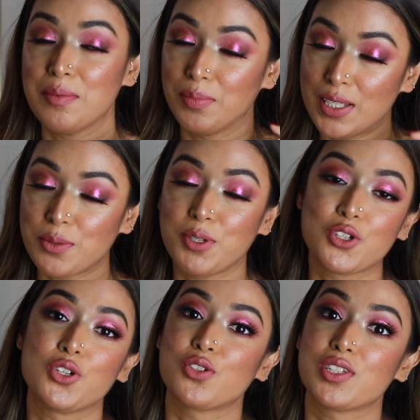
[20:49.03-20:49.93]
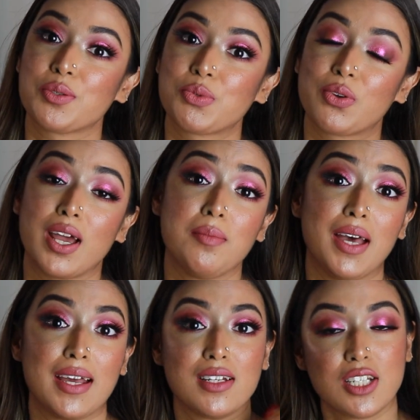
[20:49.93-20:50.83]
Please be sure to subscribe
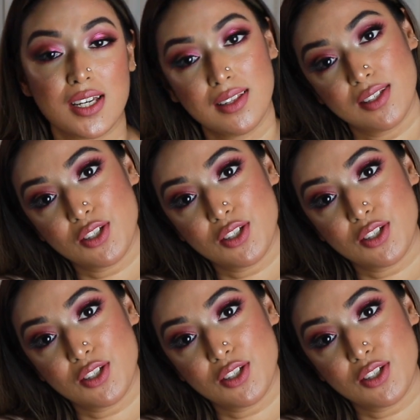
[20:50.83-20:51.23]
and share this